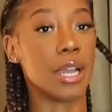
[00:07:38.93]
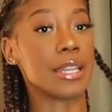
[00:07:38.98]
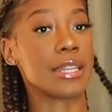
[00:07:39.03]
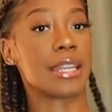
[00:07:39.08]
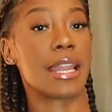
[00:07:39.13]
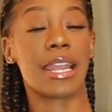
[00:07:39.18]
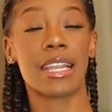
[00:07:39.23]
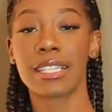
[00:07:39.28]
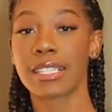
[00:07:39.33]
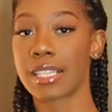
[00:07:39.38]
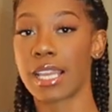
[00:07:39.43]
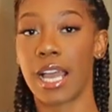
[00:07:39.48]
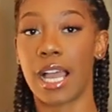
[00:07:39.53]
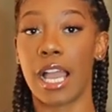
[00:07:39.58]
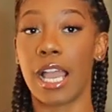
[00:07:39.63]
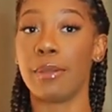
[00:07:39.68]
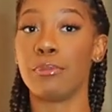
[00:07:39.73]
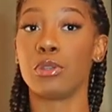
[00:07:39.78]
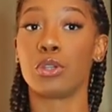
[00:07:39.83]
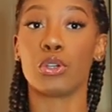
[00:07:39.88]

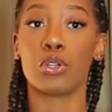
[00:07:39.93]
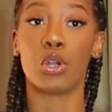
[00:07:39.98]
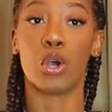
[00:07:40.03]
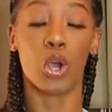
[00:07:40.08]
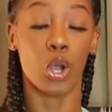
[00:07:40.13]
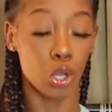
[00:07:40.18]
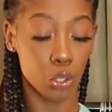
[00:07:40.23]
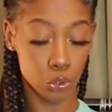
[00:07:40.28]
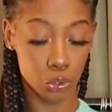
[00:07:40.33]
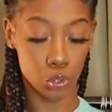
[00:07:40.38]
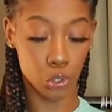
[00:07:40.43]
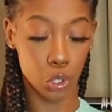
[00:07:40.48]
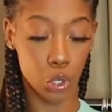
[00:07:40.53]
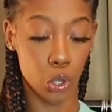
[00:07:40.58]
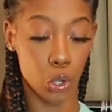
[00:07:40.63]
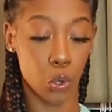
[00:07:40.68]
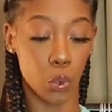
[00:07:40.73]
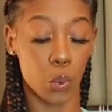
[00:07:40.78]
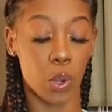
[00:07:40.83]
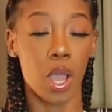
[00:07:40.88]
nighttime you can
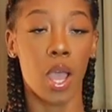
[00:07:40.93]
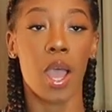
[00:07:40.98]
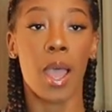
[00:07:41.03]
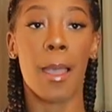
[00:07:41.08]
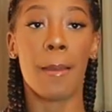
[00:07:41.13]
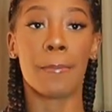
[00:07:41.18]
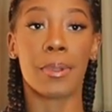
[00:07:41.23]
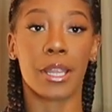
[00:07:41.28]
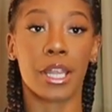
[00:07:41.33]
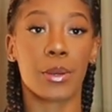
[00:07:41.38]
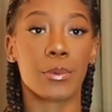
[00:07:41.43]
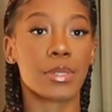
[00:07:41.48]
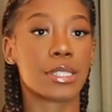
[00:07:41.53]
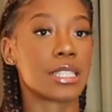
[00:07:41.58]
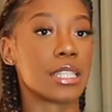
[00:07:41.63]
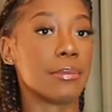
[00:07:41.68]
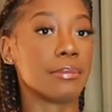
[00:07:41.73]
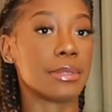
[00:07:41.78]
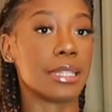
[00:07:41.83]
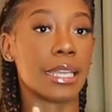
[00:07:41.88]
also pair it with
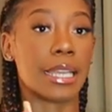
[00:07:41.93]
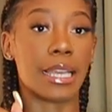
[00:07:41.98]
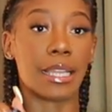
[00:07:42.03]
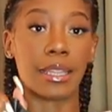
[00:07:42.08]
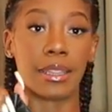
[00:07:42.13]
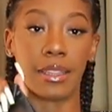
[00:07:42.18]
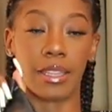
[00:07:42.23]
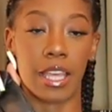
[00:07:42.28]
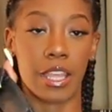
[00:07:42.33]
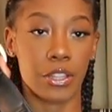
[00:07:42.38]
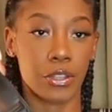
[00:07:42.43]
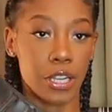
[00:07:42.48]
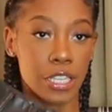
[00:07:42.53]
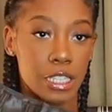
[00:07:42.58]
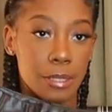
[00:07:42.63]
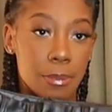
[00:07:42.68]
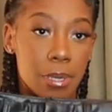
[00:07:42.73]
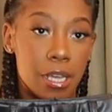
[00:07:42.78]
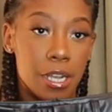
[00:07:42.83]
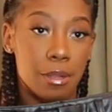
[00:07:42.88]
something leather at
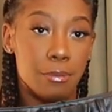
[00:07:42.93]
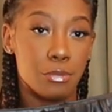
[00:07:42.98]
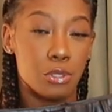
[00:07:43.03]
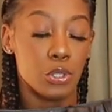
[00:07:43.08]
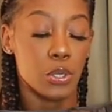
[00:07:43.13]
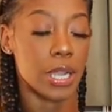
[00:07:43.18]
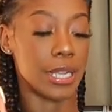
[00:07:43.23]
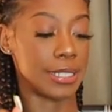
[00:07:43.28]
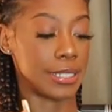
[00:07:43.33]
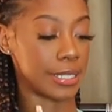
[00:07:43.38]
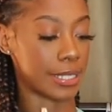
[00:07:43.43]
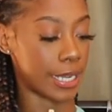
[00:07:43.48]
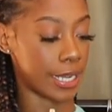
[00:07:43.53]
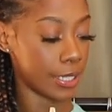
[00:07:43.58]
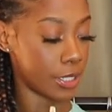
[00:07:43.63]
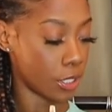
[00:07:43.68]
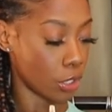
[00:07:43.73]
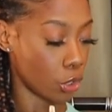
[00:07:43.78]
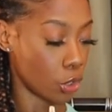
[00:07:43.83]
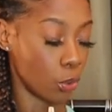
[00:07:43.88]
the bottom so i
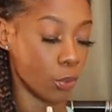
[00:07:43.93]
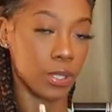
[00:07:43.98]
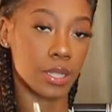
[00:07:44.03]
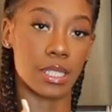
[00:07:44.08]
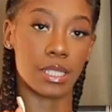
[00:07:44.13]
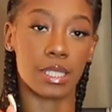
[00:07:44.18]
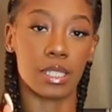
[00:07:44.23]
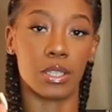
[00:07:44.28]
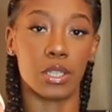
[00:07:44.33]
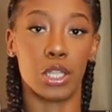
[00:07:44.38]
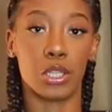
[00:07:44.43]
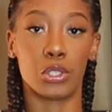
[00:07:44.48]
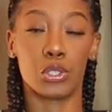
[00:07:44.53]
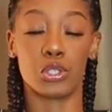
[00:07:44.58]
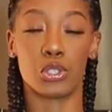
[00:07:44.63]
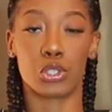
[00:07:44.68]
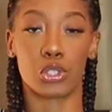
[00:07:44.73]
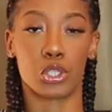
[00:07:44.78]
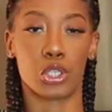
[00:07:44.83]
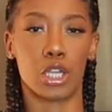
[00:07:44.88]
decided to go with this leather
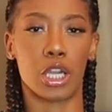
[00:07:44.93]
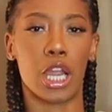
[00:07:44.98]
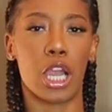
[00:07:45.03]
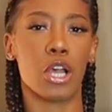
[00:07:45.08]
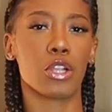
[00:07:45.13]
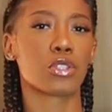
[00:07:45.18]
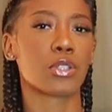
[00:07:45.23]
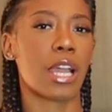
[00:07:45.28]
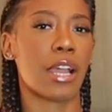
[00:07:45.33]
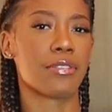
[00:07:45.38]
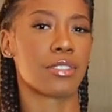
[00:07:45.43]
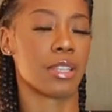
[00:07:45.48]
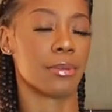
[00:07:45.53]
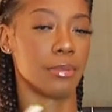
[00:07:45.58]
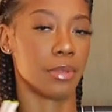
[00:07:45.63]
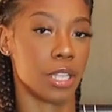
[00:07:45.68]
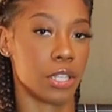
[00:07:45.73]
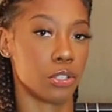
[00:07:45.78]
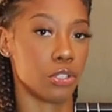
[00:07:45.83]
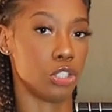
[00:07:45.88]
skirt i also have
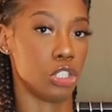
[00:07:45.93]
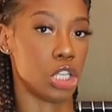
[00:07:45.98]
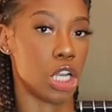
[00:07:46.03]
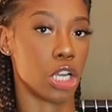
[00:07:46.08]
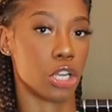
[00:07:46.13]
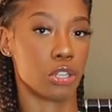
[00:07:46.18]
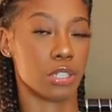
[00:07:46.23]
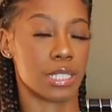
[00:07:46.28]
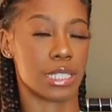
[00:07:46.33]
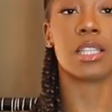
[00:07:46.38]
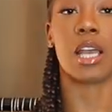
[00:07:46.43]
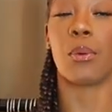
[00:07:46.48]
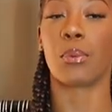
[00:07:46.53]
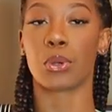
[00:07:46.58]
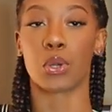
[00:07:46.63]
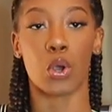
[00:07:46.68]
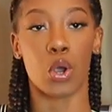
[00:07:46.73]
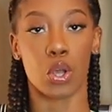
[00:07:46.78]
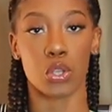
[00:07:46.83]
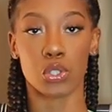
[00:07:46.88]
some leather joggers that
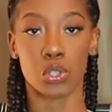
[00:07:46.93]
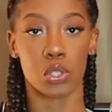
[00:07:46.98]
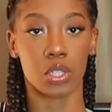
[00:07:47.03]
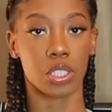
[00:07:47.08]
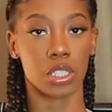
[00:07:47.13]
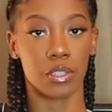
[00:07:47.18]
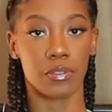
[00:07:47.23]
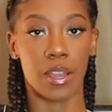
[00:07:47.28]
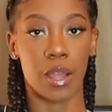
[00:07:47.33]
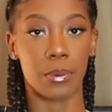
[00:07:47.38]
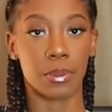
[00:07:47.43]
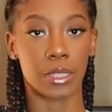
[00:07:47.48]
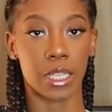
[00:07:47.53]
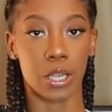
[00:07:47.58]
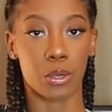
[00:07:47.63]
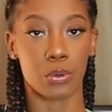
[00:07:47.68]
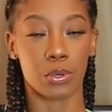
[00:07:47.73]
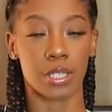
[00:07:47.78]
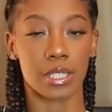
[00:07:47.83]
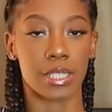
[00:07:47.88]
would also look divine with
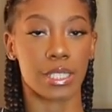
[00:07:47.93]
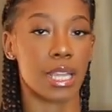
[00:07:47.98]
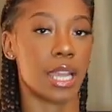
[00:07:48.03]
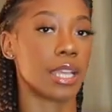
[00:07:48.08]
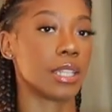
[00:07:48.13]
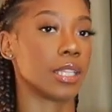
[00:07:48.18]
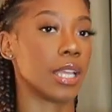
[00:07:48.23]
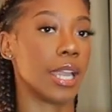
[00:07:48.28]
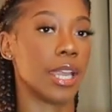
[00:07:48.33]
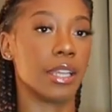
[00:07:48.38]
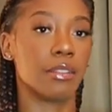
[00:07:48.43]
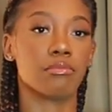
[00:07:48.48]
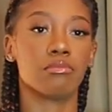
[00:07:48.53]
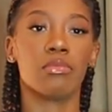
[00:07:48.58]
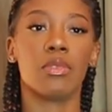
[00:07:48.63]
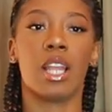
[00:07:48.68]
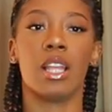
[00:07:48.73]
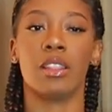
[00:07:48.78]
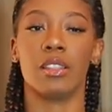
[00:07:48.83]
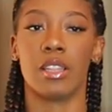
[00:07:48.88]
that corset like
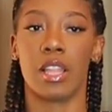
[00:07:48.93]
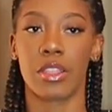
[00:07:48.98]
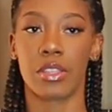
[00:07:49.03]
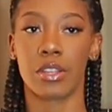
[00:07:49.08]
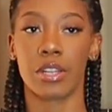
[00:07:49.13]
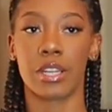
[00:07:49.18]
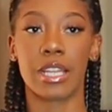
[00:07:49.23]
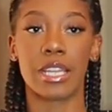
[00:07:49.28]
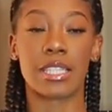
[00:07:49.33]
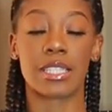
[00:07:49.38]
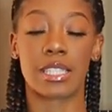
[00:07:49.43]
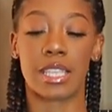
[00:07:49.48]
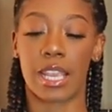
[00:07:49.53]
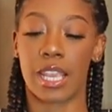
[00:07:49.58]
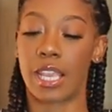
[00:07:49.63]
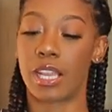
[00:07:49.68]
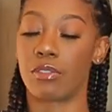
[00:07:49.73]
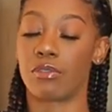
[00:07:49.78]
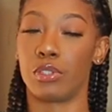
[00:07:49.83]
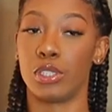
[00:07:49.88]
leather and
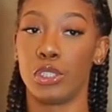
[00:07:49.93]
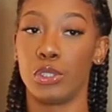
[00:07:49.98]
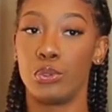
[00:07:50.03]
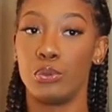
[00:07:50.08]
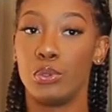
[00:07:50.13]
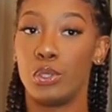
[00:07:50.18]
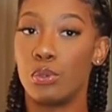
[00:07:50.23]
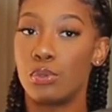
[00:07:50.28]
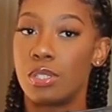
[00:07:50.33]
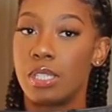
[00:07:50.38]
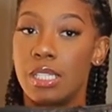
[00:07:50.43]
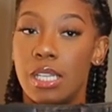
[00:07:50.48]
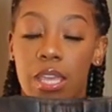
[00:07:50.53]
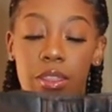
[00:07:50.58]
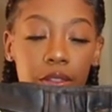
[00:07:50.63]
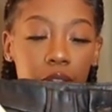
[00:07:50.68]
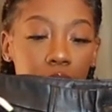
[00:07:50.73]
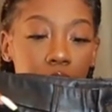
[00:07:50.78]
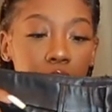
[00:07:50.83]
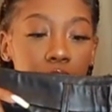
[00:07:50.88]
tan really do go
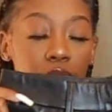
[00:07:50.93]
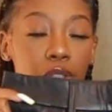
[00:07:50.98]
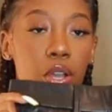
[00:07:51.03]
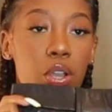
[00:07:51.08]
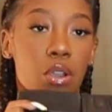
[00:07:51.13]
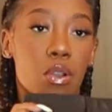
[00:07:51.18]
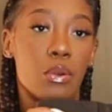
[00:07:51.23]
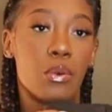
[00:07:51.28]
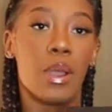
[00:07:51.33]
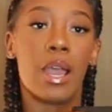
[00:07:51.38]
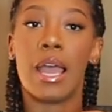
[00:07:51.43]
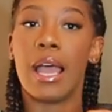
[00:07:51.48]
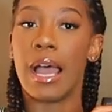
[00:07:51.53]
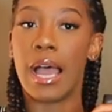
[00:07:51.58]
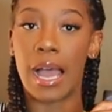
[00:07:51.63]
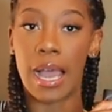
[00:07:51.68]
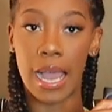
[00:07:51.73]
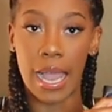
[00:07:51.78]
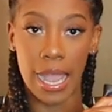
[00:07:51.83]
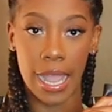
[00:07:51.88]
together so
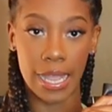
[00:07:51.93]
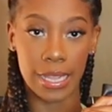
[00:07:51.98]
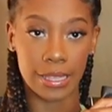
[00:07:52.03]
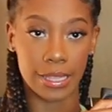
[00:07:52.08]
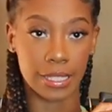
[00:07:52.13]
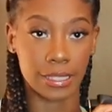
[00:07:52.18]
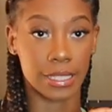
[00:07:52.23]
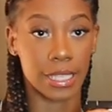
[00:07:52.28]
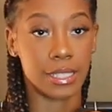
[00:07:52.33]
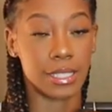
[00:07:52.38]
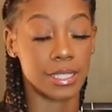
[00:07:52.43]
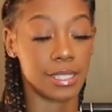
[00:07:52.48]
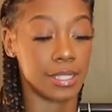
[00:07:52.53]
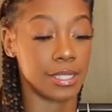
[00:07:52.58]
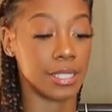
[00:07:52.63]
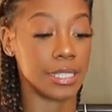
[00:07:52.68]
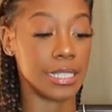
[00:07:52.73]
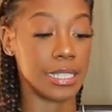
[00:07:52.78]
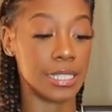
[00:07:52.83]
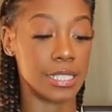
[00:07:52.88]
I think that this
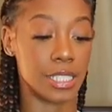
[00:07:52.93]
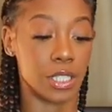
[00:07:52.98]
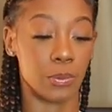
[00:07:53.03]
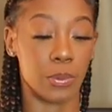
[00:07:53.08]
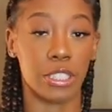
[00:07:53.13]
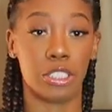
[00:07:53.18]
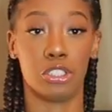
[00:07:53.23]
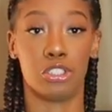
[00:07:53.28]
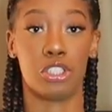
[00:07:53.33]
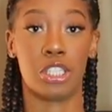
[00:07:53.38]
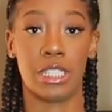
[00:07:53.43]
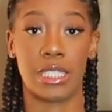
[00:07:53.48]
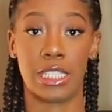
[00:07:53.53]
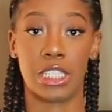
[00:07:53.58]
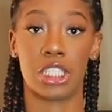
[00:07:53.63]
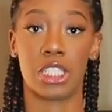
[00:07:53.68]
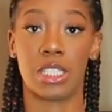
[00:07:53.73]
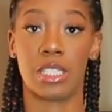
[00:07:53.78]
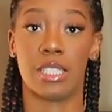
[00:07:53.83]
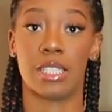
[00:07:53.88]
is an easy way to
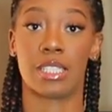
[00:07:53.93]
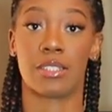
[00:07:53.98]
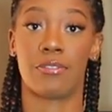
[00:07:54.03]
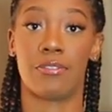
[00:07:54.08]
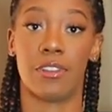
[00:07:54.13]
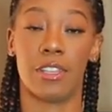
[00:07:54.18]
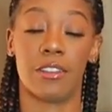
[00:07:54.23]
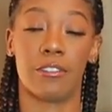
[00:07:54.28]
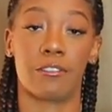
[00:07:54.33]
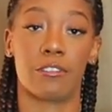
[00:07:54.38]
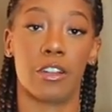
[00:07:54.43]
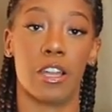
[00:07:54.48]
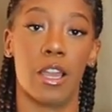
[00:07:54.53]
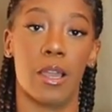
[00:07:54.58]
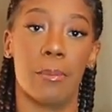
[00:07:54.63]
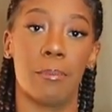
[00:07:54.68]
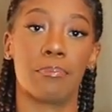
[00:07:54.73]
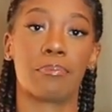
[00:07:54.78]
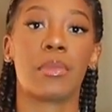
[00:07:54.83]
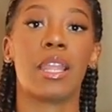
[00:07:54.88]
transition this fit
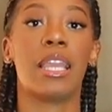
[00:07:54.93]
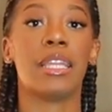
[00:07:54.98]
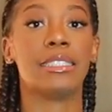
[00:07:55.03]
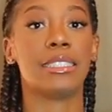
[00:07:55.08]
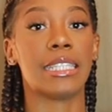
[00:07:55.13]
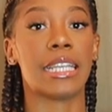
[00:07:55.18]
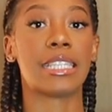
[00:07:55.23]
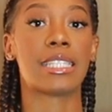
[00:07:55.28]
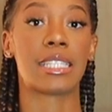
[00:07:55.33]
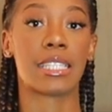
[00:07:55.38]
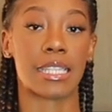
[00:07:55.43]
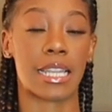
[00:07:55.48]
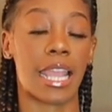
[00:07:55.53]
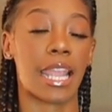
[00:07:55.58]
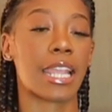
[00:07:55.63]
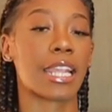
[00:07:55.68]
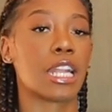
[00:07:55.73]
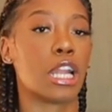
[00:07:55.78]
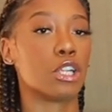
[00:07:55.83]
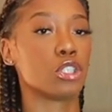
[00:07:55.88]
from day to
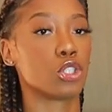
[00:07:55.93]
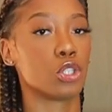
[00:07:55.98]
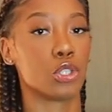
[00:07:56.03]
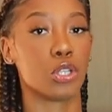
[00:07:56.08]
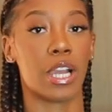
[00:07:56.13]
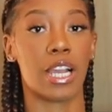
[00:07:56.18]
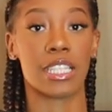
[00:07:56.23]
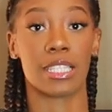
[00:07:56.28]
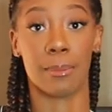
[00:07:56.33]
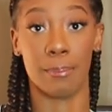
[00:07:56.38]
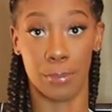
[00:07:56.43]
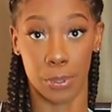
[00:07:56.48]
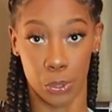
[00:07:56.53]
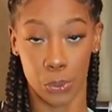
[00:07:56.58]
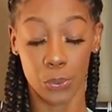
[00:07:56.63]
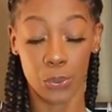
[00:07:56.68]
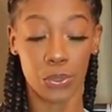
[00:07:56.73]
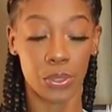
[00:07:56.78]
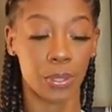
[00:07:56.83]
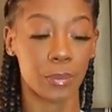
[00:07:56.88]
night and I'll show you guys
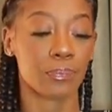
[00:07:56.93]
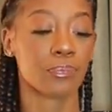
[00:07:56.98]
both. And